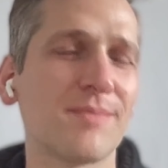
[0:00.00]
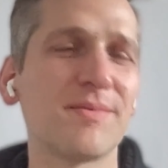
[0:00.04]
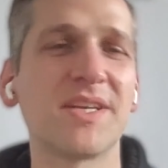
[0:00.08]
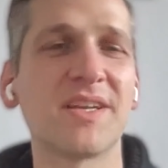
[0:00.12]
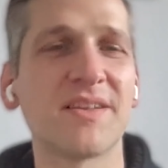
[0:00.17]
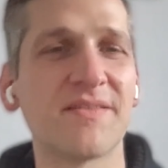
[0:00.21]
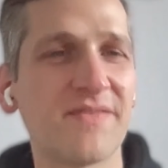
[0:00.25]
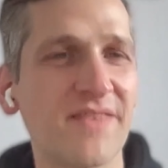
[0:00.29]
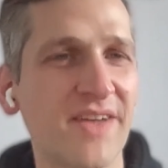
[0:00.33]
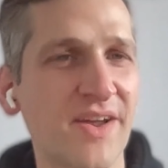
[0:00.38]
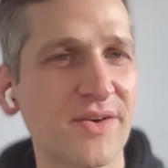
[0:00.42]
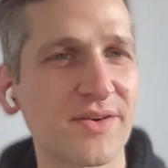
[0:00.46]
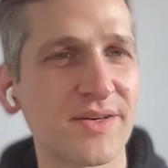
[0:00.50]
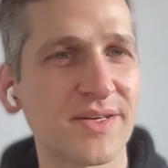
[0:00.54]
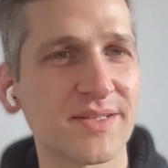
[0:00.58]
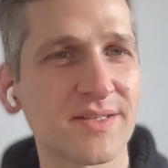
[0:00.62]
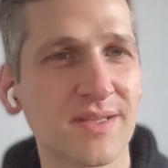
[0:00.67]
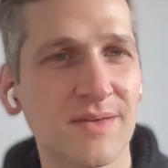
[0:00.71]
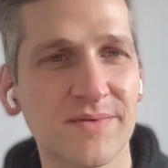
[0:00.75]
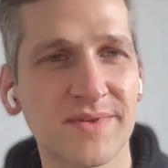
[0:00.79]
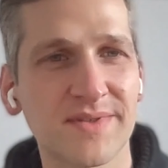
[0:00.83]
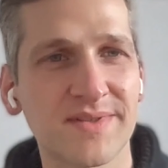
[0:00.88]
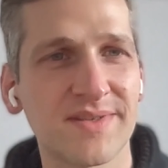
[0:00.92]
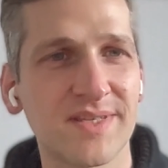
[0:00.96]
I mean, it
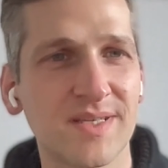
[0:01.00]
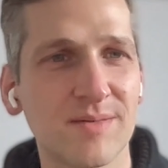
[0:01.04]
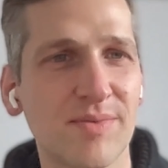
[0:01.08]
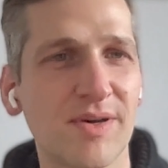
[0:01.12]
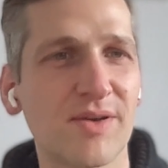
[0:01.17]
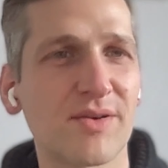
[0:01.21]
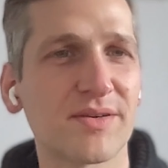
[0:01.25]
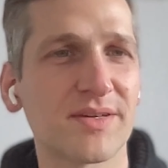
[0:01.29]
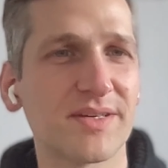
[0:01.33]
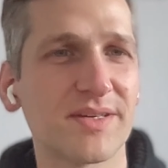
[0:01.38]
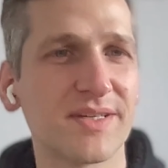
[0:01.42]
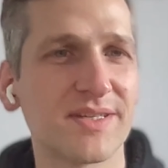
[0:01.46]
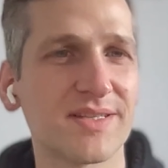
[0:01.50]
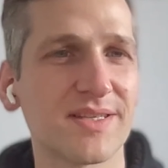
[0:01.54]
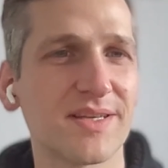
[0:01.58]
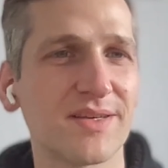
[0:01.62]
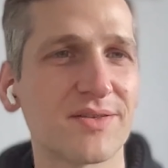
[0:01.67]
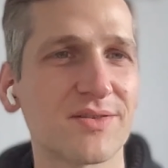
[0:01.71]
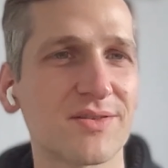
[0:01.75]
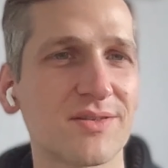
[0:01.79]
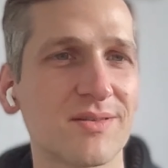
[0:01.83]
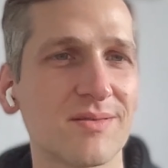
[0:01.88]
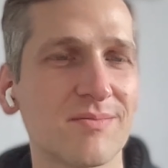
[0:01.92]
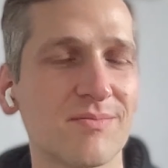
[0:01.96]
varies obviously by
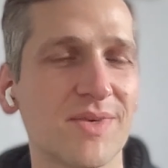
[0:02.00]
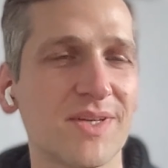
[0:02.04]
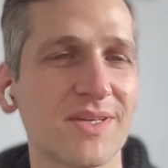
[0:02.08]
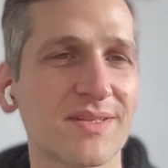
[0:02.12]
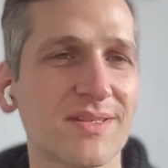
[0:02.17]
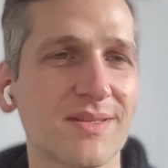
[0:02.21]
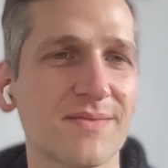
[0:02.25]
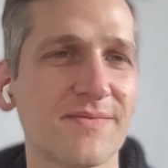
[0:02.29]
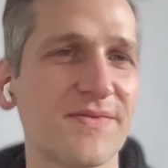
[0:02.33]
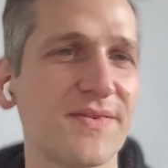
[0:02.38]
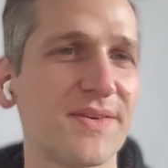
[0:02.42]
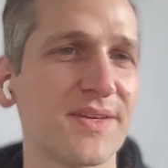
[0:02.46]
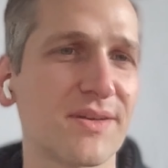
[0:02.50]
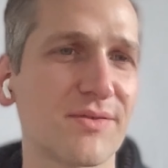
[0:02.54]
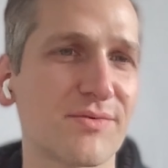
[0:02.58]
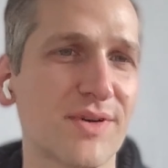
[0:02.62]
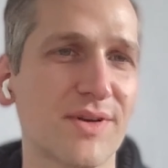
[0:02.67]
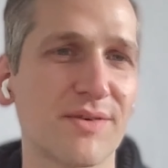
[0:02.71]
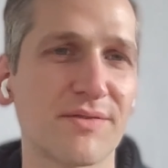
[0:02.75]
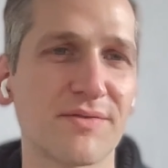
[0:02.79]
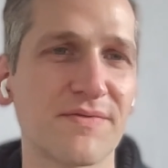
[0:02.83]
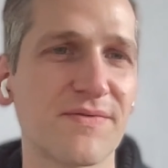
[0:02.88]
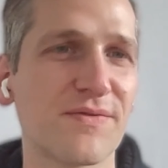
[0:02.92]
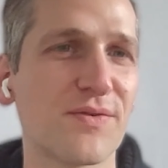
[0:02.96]
organization, but it's something
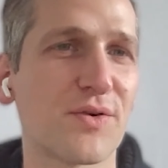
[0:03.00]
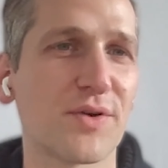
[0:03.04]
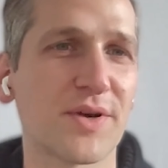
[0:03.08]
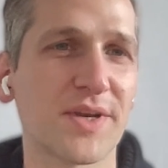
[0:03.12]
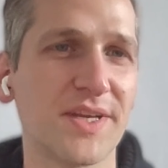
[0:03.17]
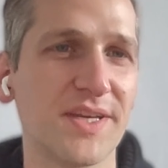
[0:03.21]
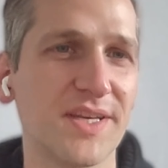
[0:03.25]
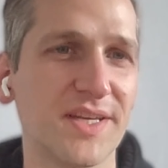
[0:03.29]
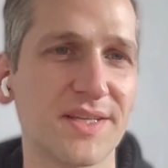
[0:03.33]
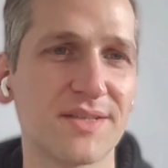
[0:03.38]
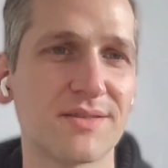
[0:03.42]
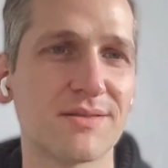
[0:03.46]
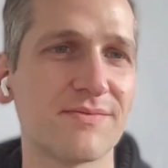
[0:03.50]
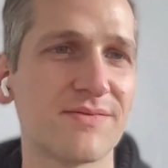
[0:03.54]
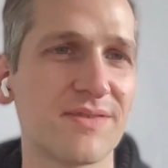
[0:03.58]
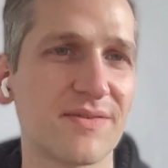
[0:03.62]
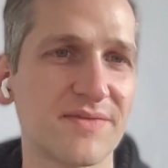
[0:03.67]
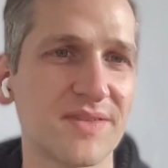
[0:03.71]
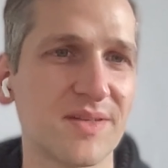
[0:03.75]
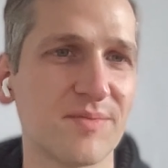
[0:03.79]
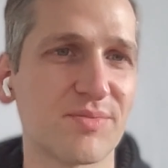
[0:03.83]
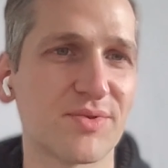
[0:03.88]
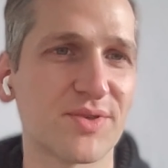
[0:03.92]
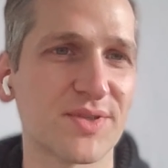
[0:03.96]
around 40 to
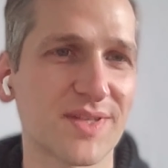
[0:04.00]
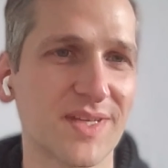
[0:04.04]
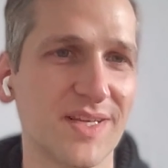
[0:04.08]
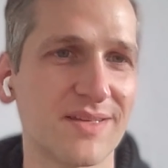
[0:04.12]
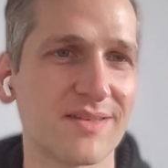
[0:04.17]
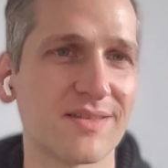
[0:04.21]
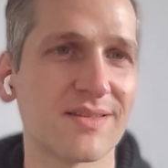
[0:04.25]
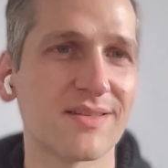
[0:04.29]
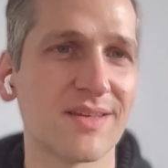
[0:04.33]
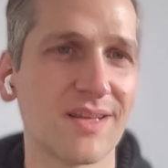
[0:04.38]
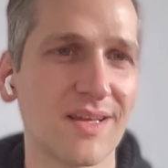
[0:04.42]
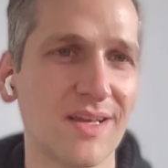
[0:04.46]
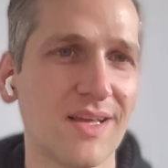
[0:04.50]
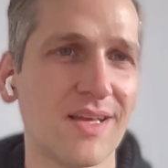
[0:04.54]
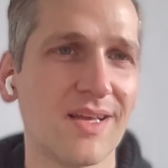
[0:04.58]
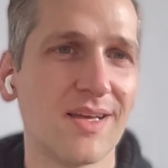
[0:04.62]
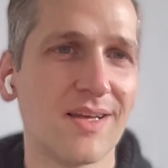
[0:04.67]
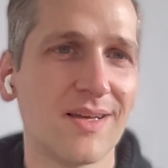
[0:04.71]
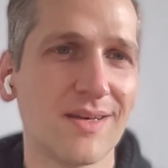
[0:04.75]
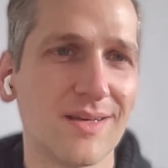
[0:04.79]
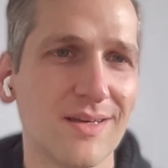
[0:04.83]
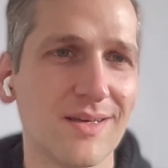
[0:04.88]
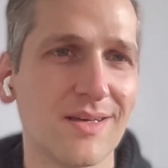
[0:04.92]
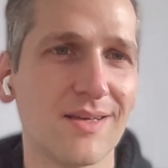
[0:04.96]
50%
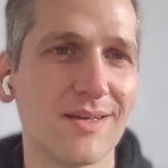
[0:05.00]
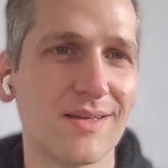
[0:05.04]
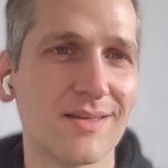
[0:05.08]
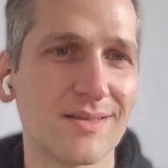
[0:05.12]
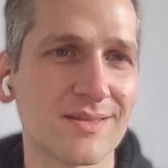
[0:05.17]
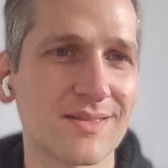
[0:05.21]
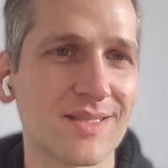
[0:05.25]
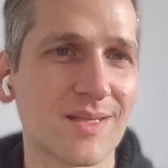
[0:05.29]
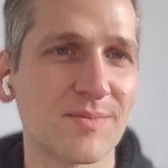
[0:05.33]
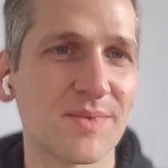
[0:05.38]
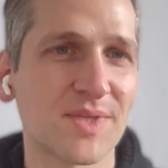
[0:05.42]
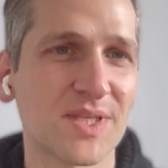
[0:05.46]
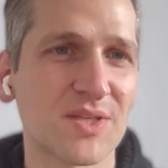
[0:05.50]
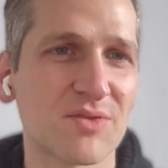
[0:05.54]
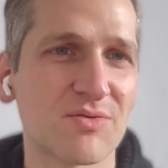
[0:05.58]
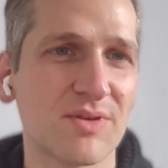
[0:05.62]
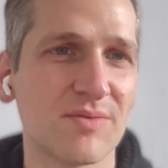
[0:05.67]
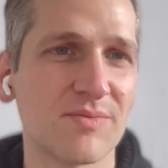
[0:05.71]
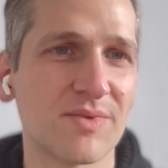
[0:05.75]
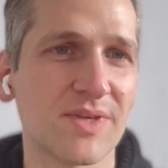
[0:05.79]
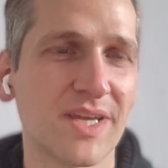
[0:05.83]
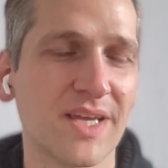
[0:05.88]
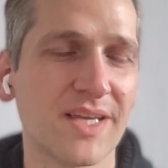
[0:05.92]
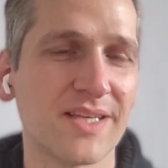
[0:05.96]
in some
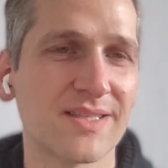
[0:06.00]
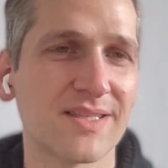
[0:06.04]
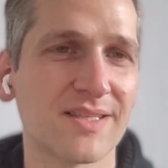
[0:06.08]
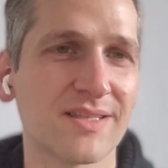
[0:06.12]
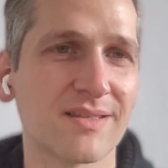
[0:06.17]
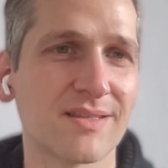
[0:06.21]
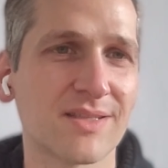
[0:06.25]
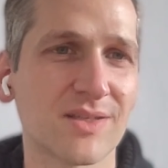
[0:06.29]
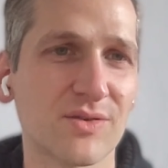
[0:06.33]
extreme cases.